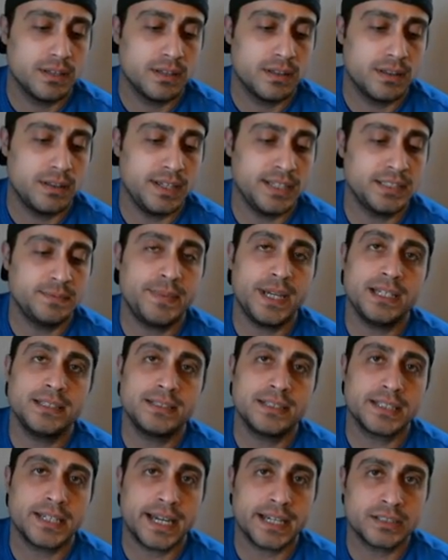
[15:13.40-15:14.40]
these
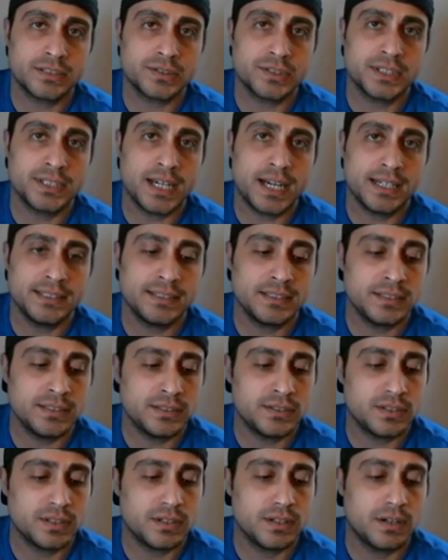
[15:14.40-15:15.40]
basic
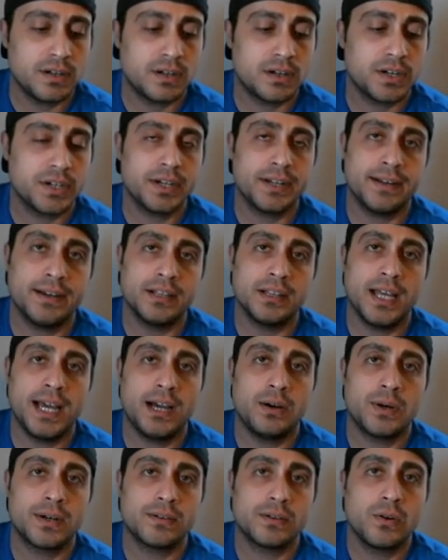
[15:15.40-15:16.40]
exercises are going to
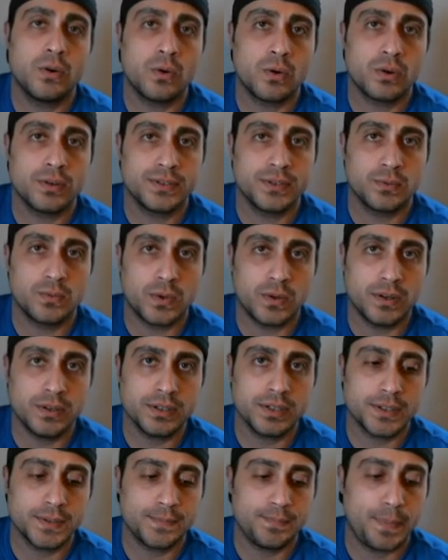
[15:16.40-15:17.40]
allow our core to
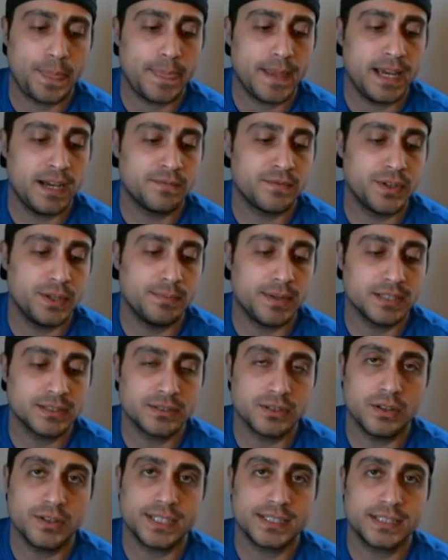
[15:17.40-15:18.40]
work, every
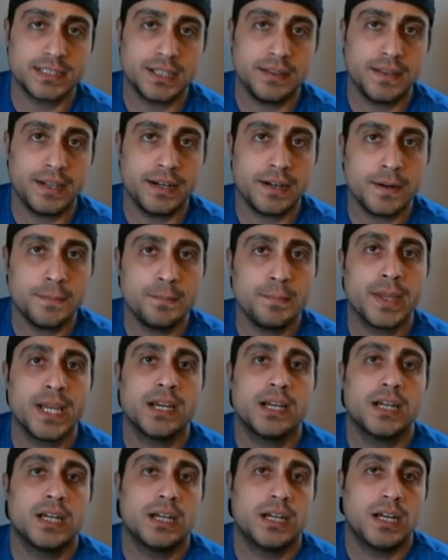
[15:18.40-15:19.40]
muscle that's in there,
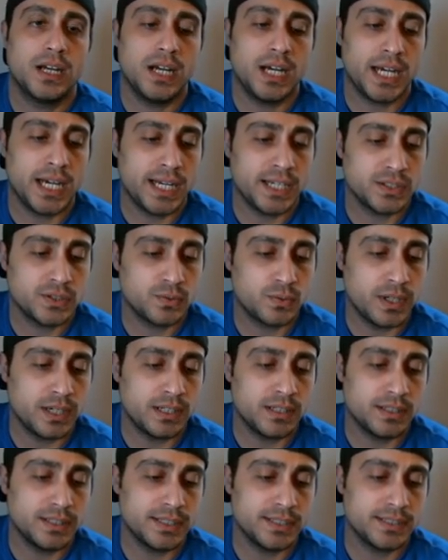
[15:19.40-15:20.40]
as
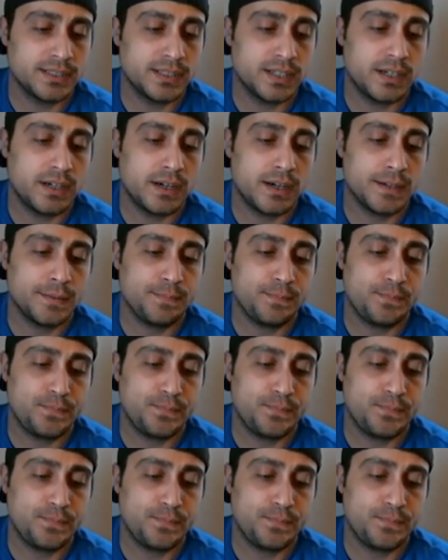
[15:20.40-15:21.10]
well as help